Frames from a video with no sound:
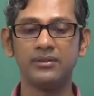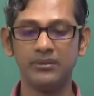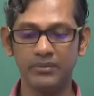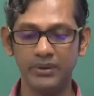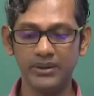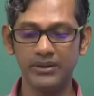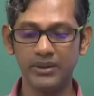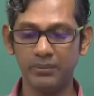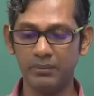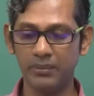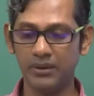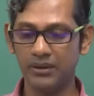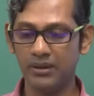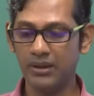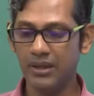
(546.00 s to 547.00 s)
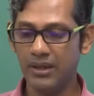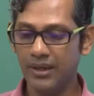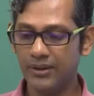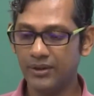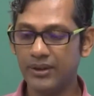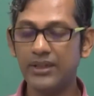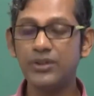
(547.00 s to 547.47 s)
very simple.
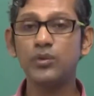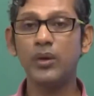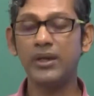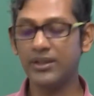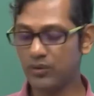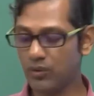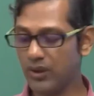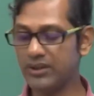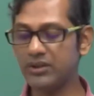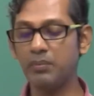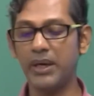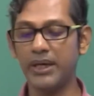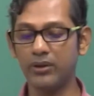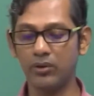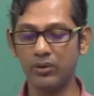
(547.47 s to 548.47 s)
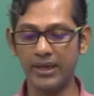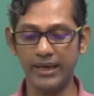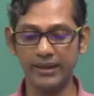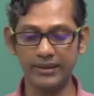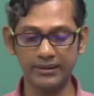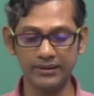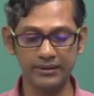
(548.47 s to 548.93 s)
So that is what is known as micro
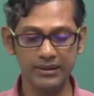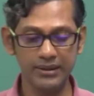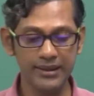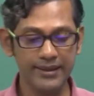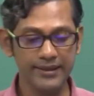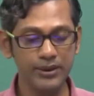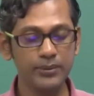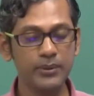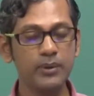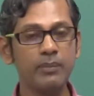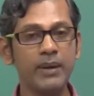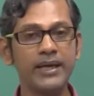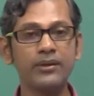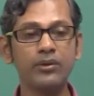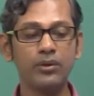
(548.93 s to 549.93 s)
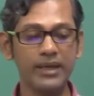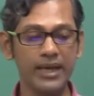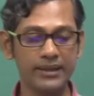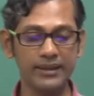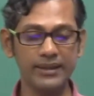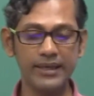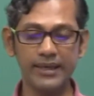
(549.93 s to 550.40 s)
cracking. If I have micro
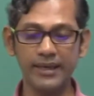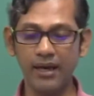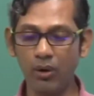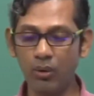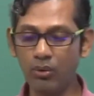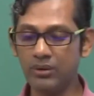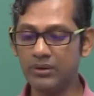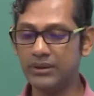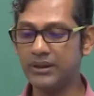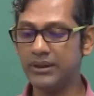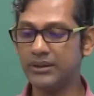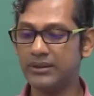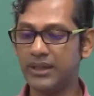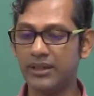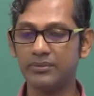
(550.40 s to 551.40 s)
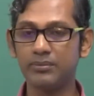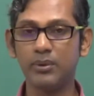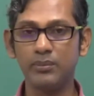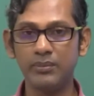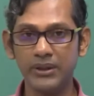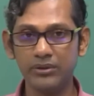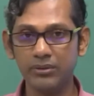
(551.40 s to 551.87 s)
cracking around the
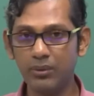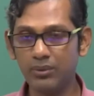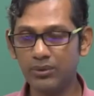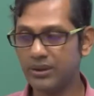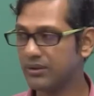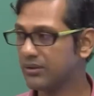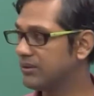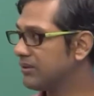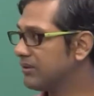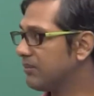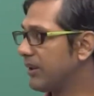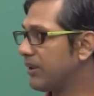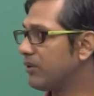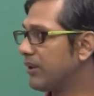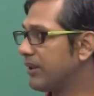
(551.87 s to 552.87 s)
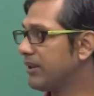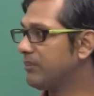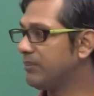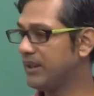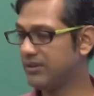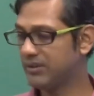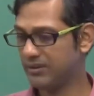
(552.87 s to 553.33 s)
transformed inclusions, micro
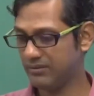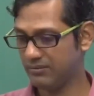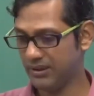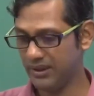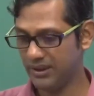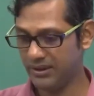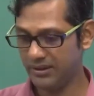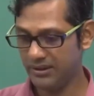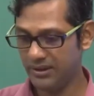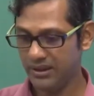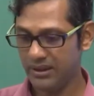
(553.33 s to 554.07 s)
cracking means very